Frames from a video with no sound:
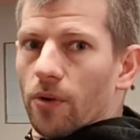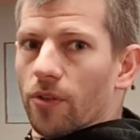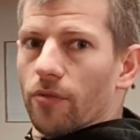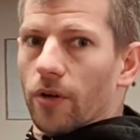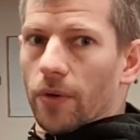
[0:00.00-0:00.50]

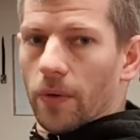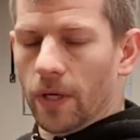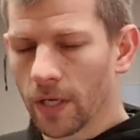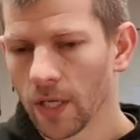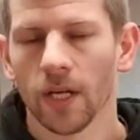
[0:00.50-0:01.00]
through.
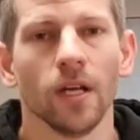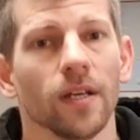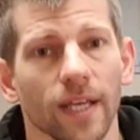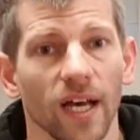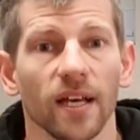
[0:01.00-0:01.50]

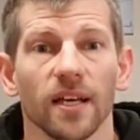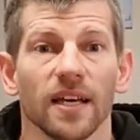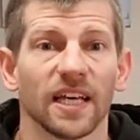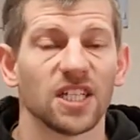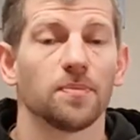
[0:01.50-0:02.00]
Yeah,
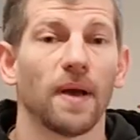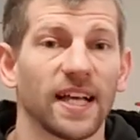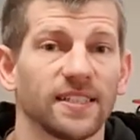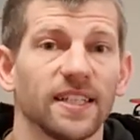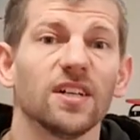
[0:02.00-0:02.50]
it's
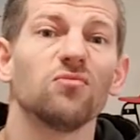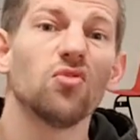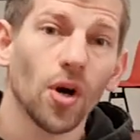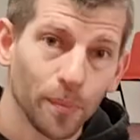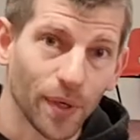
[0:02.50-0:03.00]
messy and
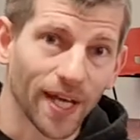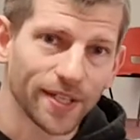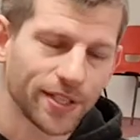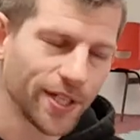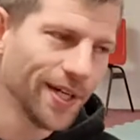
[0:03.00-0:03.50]

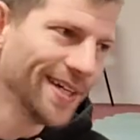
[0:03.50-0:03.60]
rubbish.